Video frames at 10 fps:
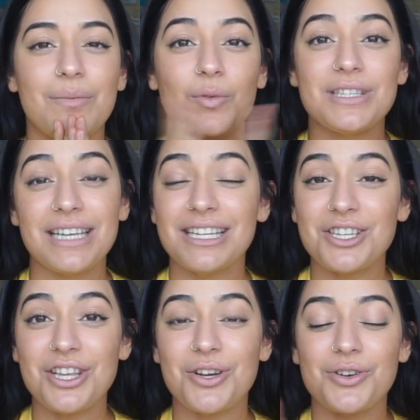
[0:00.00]
once they get
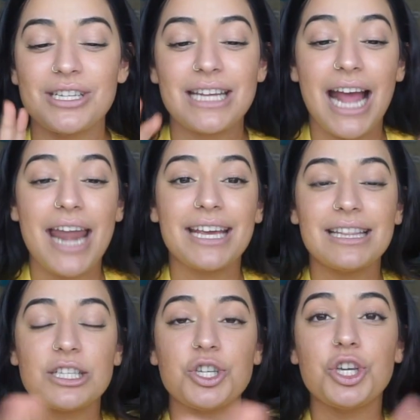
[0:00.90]
to the uterus, they kind of get
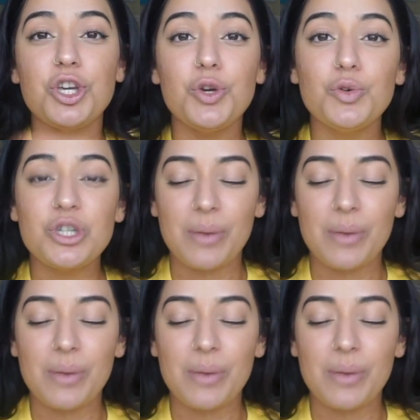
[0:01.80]
this huge